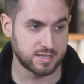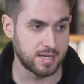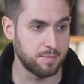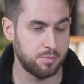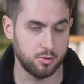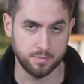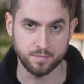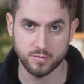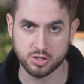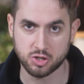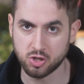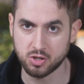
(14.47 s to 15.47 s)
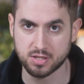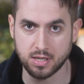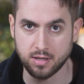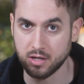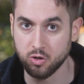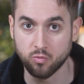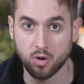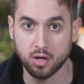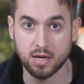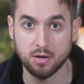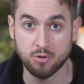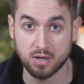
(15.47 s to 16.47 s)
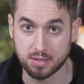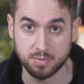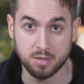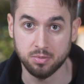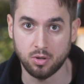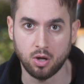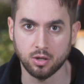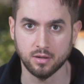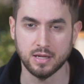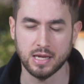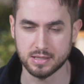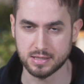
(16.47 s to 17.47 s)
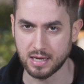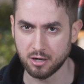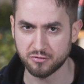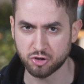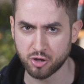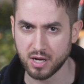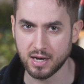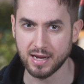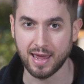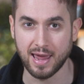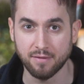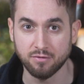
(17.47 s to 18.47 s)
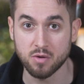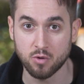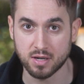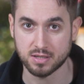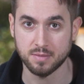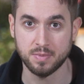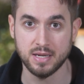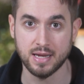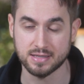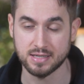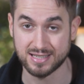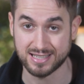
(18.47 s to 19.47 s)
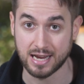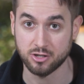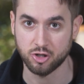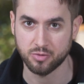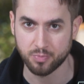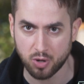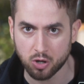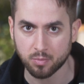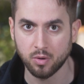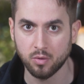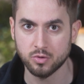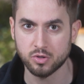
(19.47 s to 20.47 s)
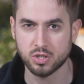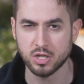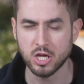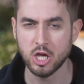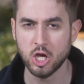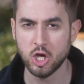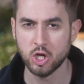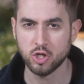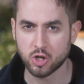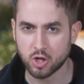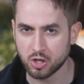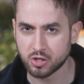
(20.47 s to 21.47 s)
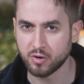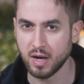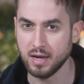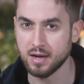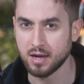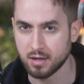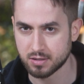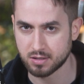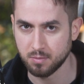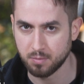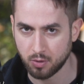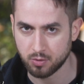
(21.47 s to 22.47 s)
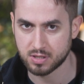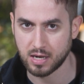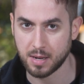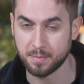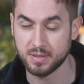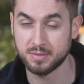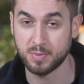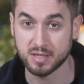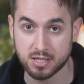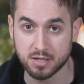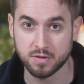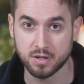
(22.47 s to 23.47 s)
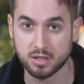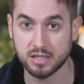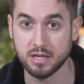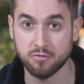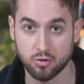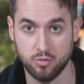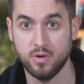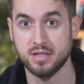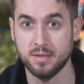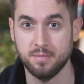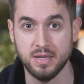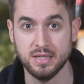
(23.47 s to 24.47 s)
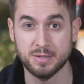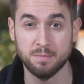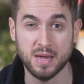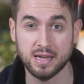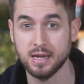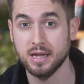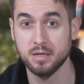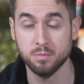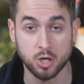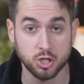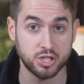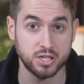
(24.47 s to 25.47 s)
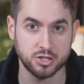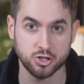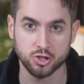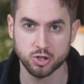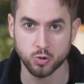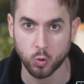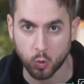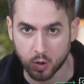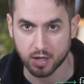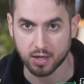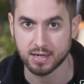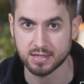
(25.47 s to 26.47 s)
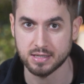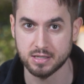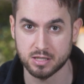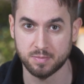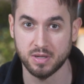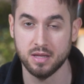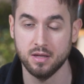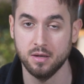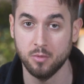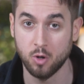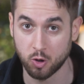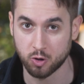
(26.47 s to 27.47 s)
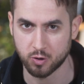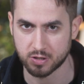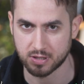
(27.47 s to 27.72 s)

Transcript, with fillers: example, let's just say that you run a recipe blog. Instead of treating every recipe as a standard blog post, you could create a custom post type specifically for recipes, making it much easier to organize and display them on your